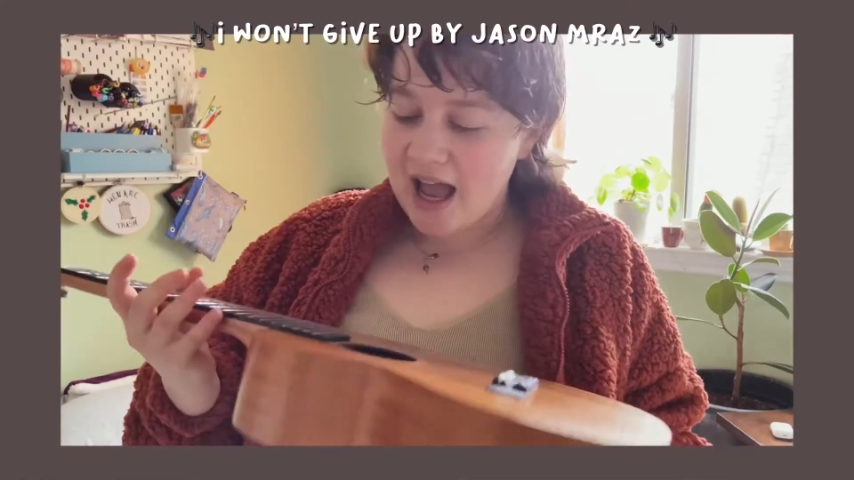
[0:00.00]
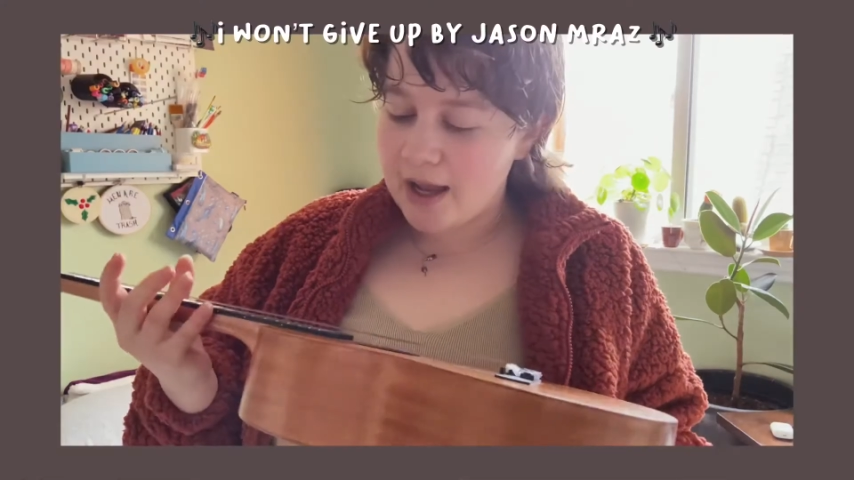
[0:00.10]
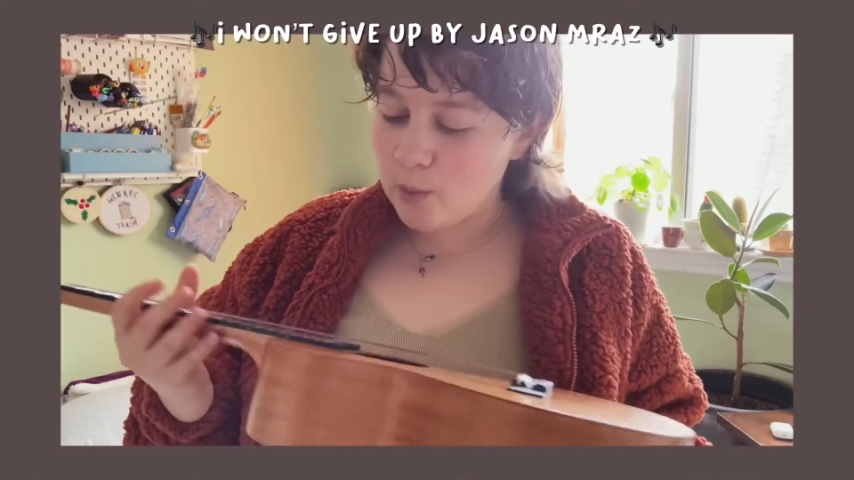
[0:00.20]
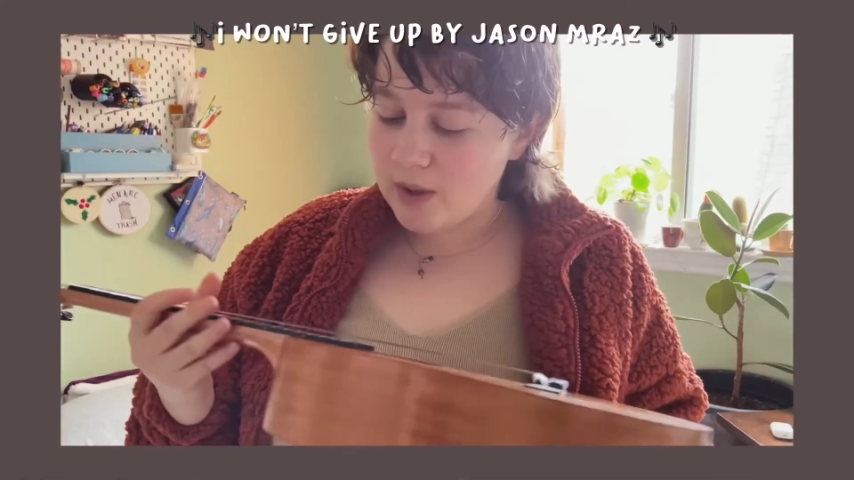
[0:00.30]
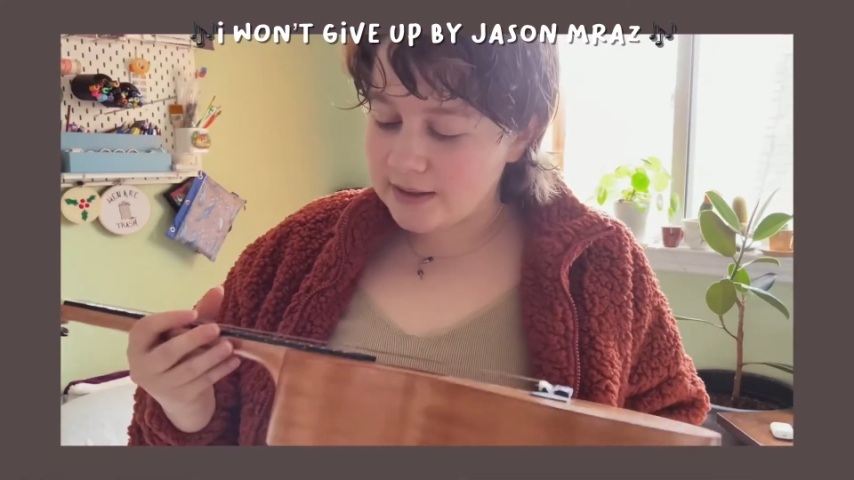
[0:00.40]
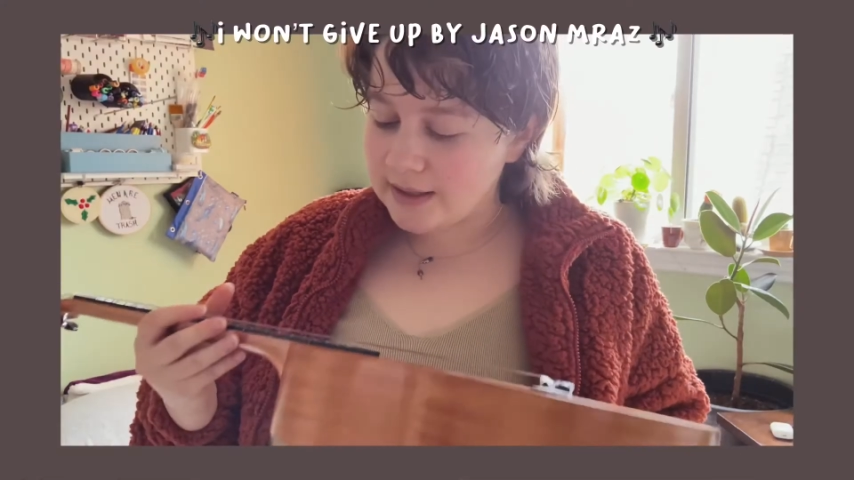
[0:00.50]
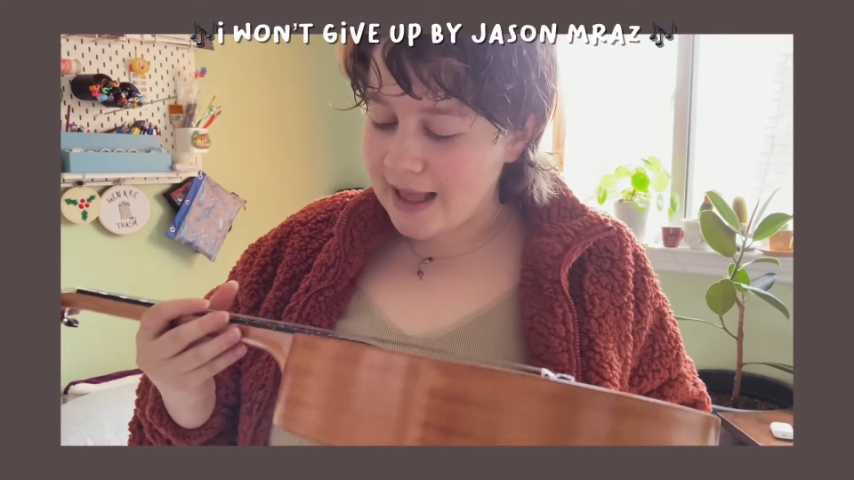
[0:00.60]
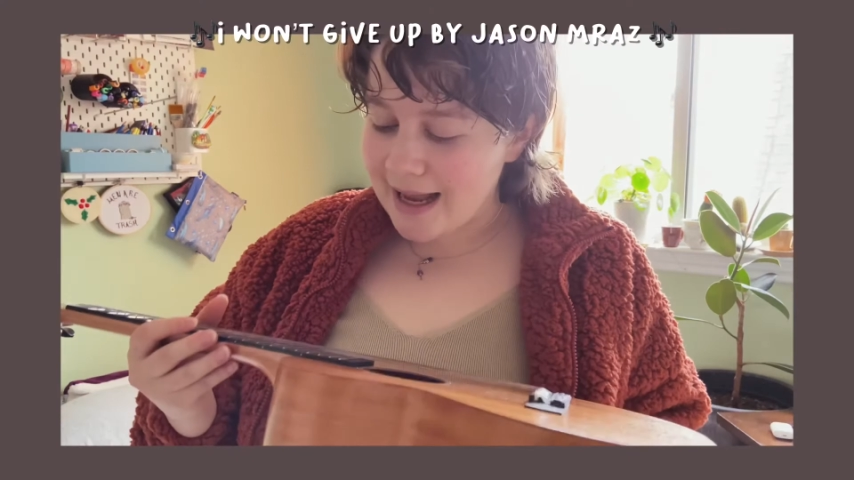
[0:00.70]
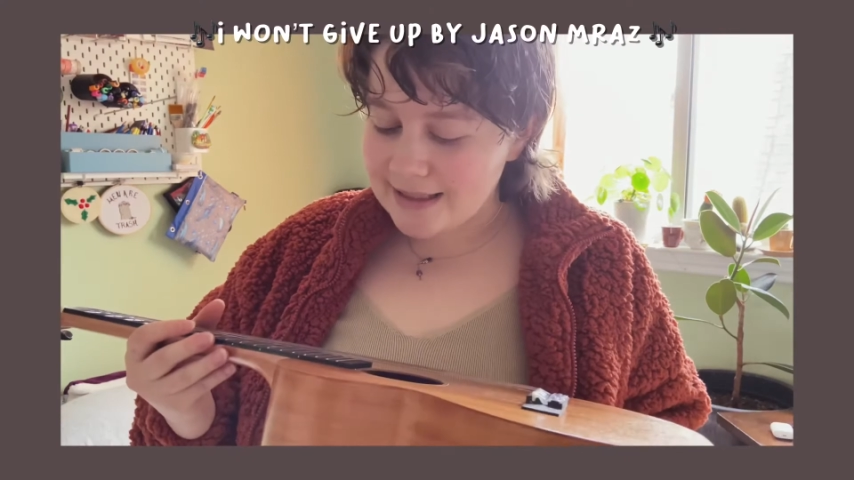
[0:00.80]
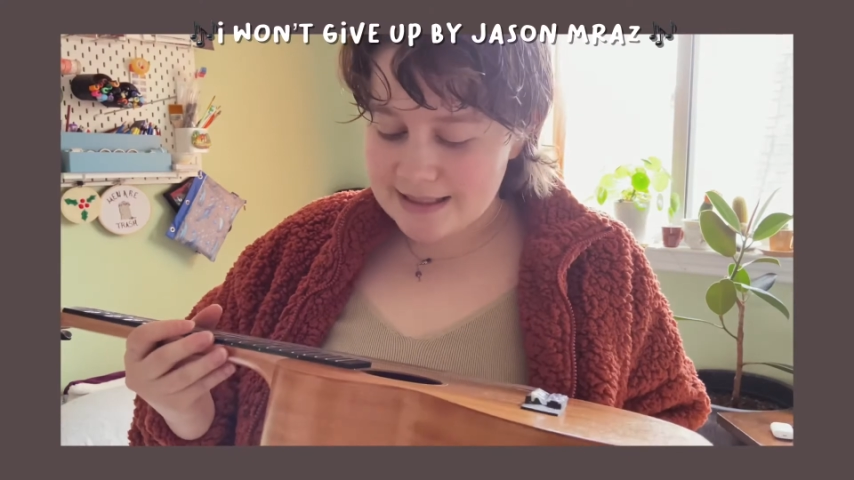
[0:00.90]
will
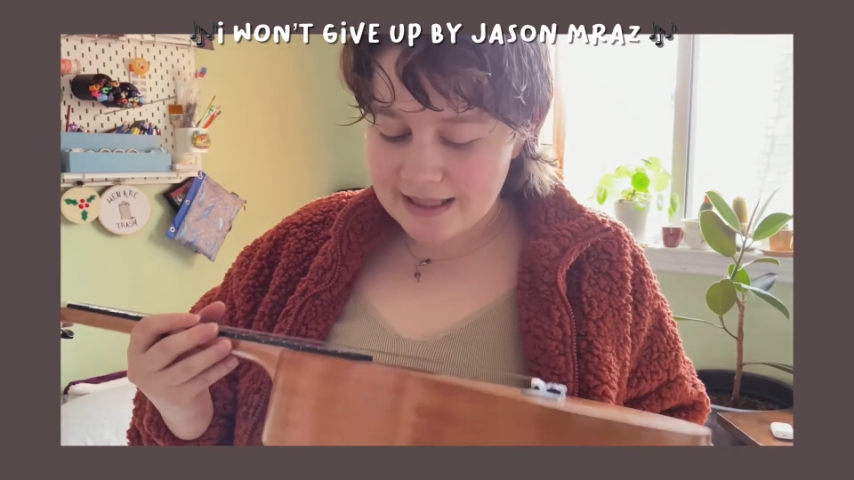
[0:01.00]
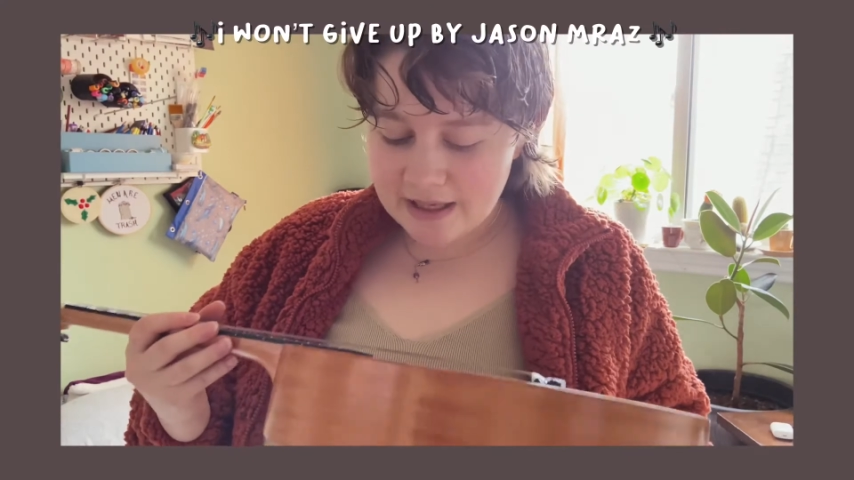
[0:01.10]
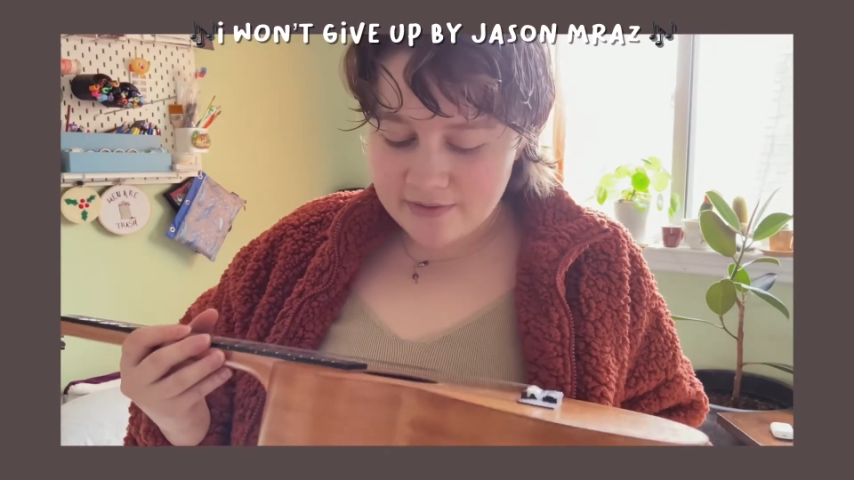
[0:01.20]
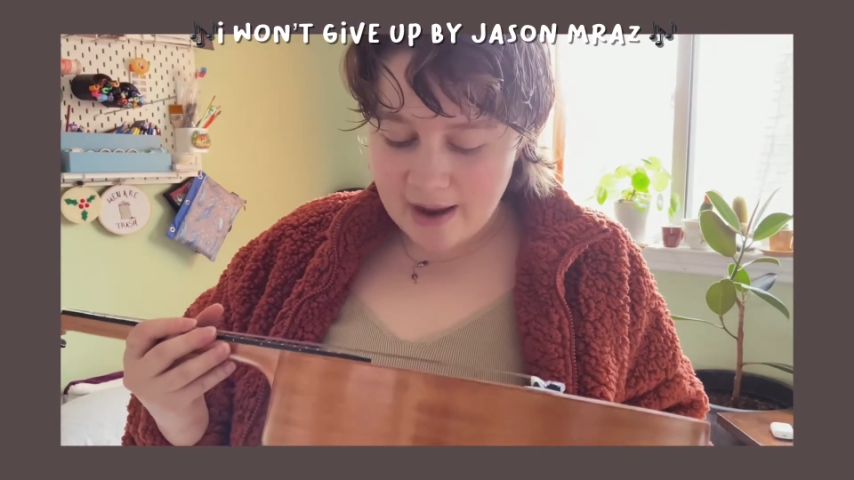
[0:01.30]
not give